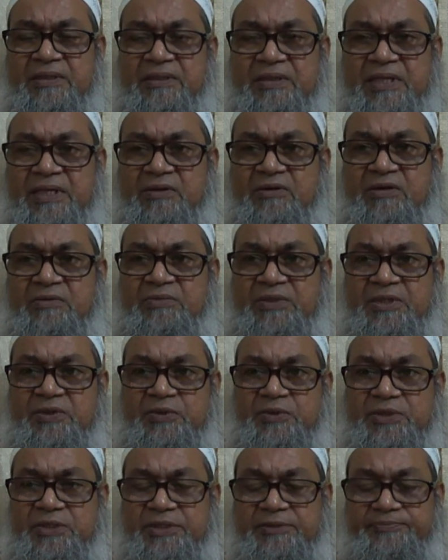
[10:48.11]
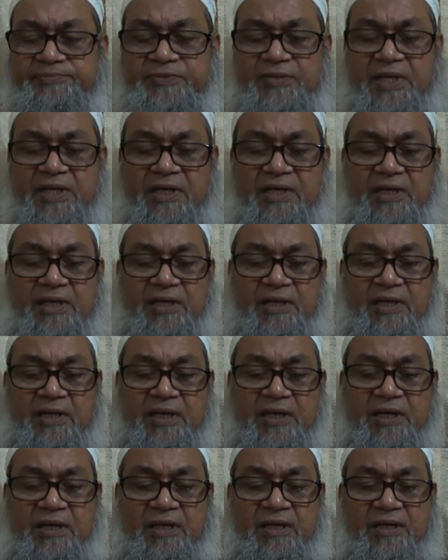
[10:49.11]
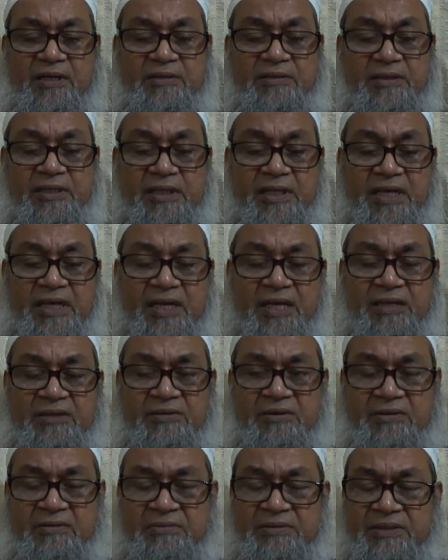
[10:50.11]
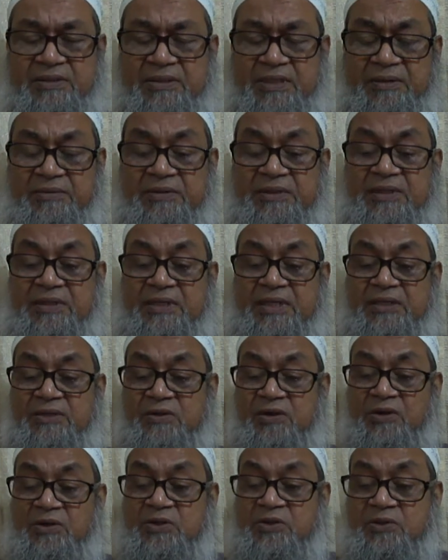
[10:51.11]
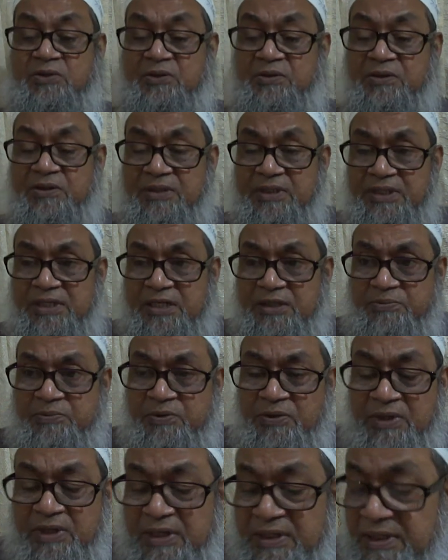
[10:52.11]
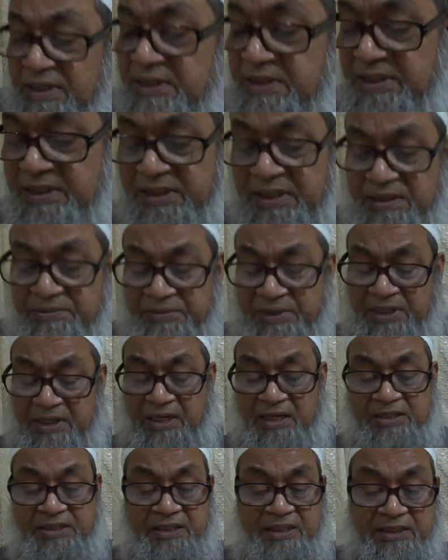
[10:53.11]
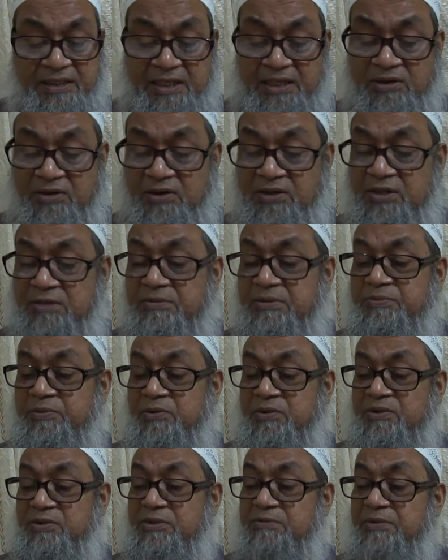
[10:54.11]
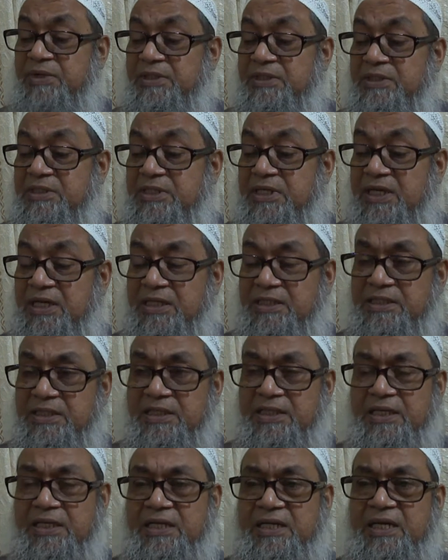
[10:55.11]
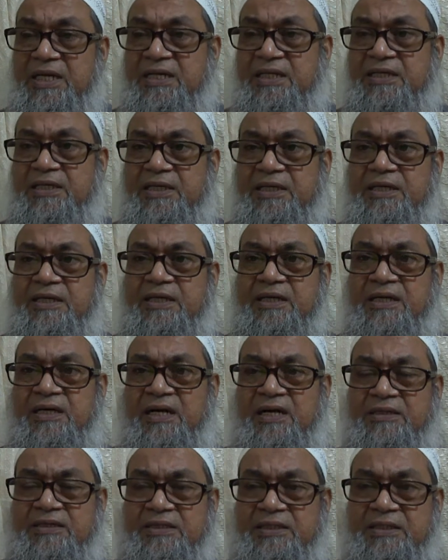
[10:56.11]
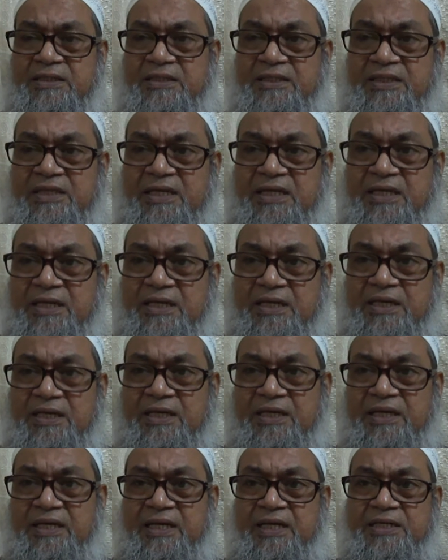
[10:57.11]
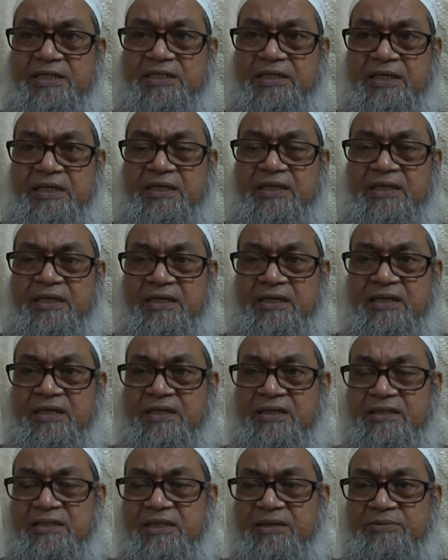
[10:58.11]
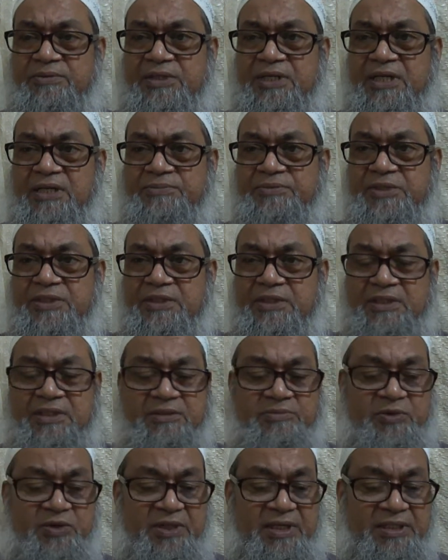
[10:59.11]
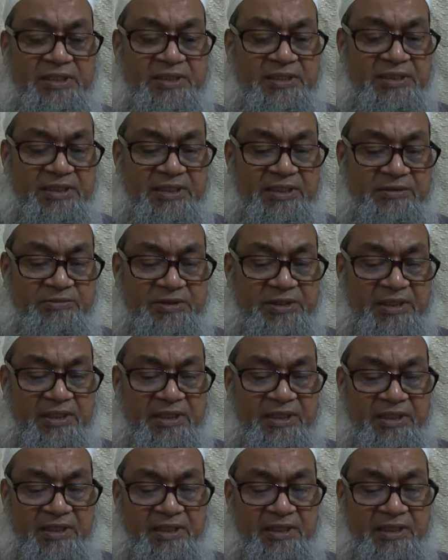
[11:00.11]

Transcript: cannot be used. And so it has allergic action can also be produced by these drugs, like urticaria, rash, and sometimes hemolytic anemia,